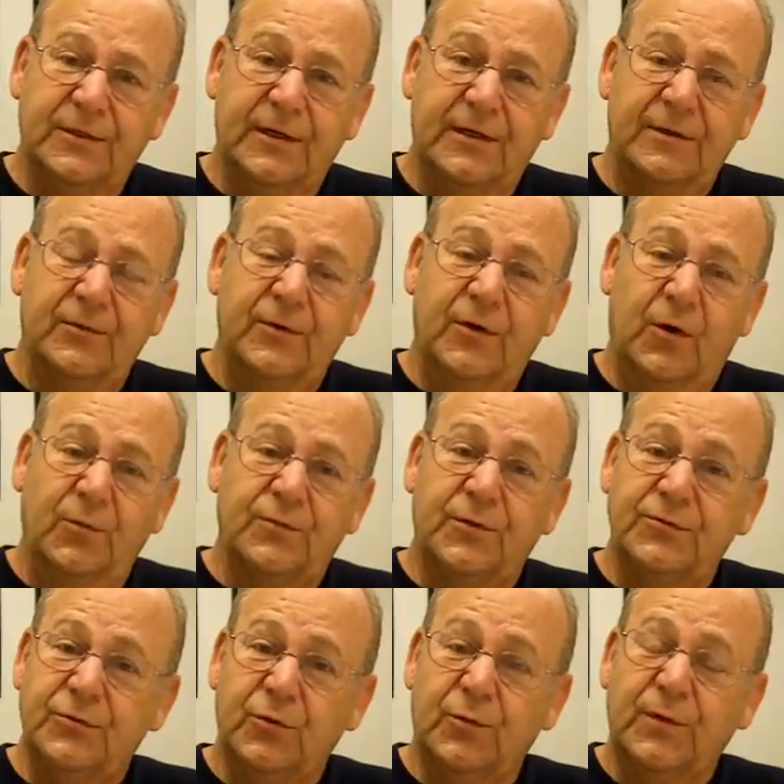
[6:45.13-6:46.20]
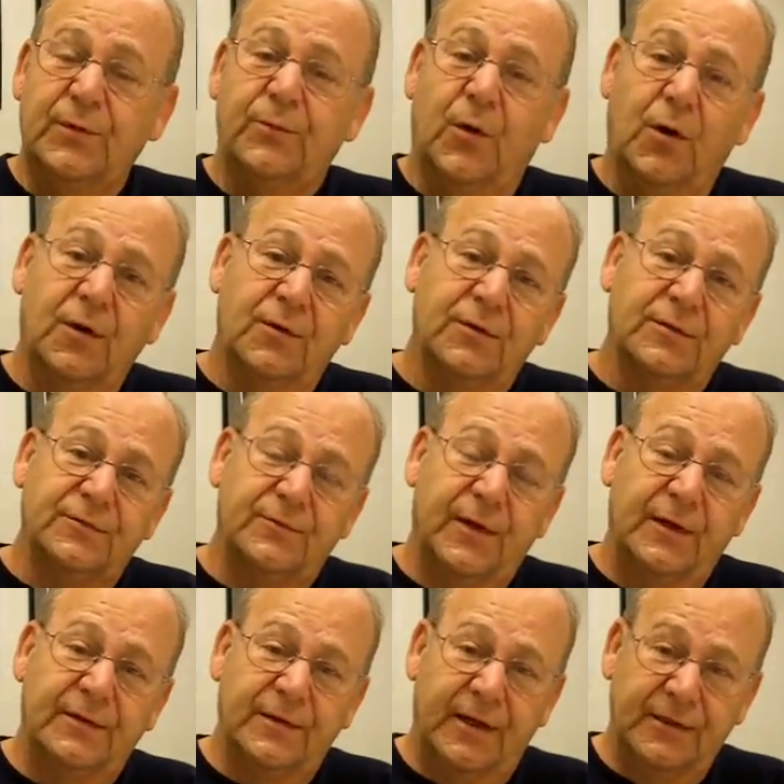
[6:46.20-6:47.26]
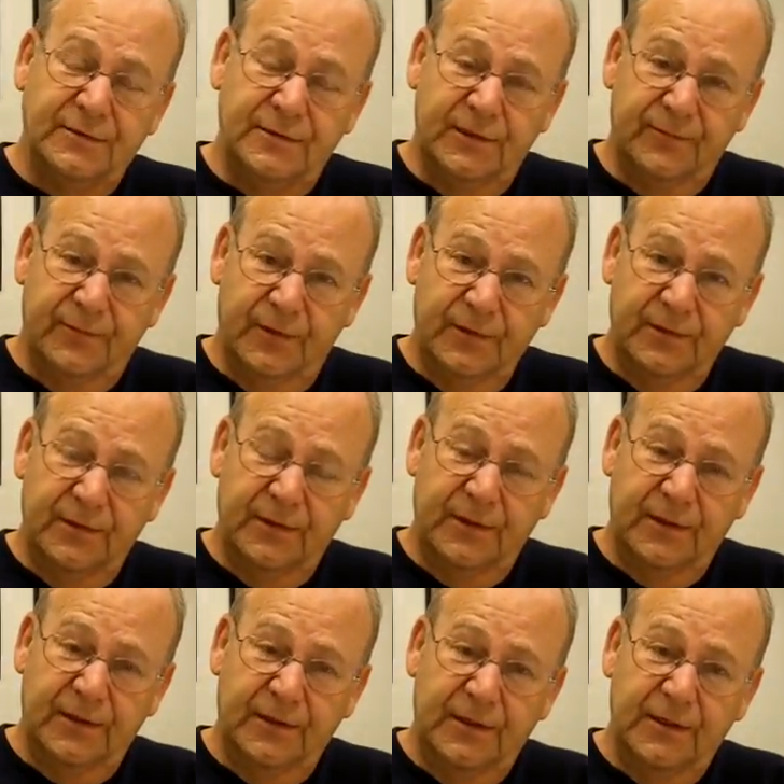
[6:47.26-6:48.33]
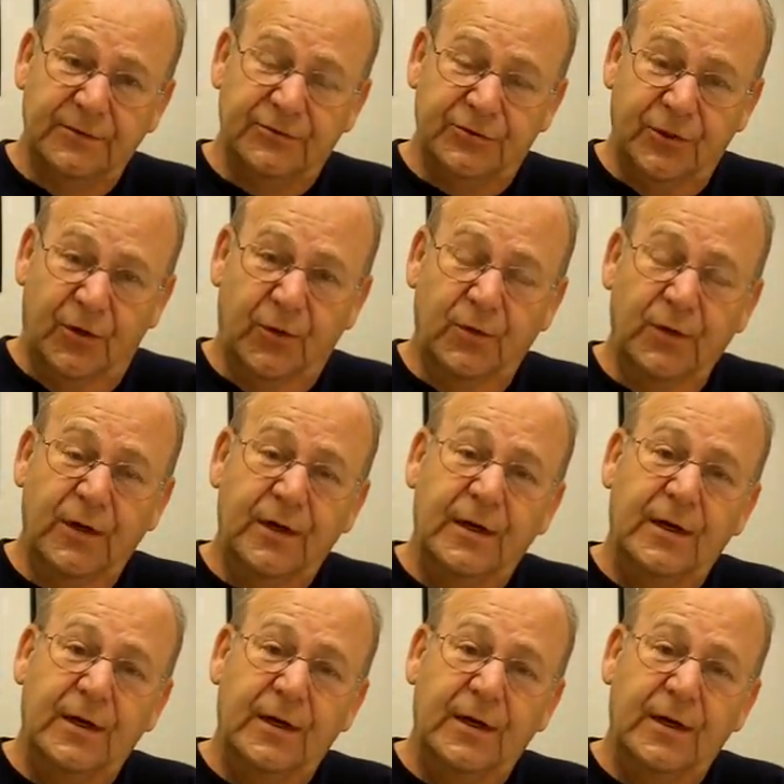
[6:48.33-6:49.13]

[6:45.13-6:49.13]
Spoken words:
and we hope that you'll be part of this fantastic, fun show,